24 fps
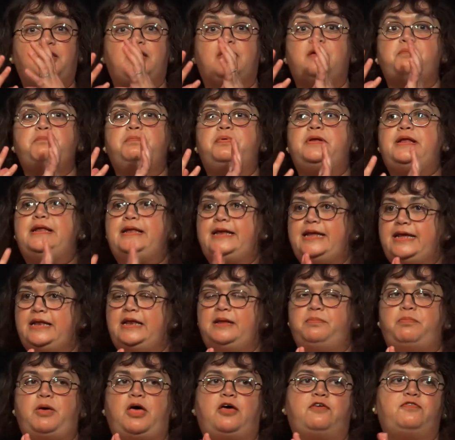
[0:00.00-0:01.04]

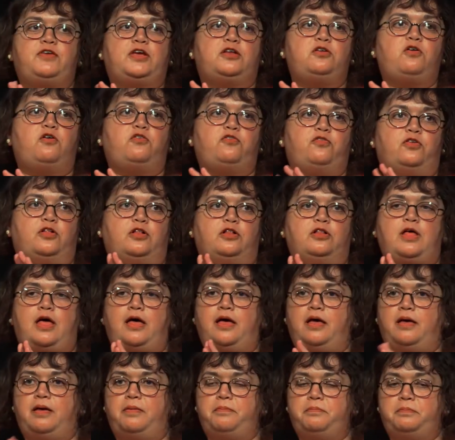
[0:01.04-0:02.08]
completely perfect novel,
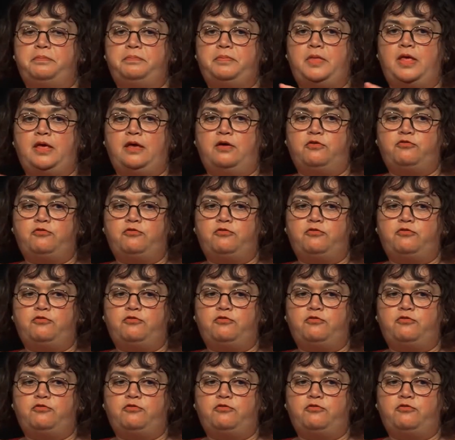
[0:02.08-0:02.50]
um,